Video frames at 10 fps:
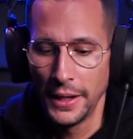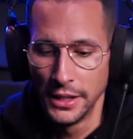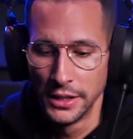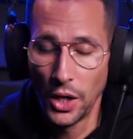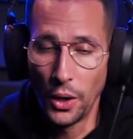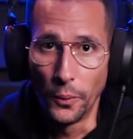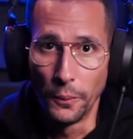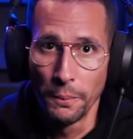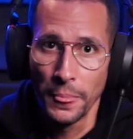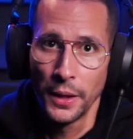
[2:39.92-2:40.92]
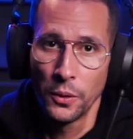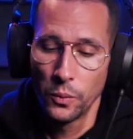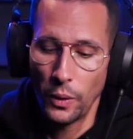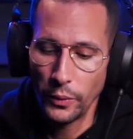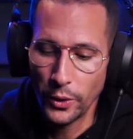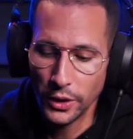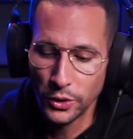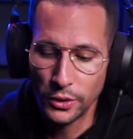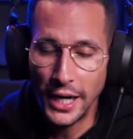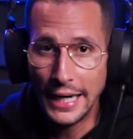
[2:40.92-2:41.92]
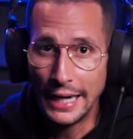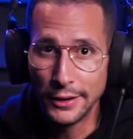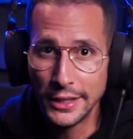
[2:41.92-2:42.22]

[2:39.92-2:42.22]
So what we're going to do right now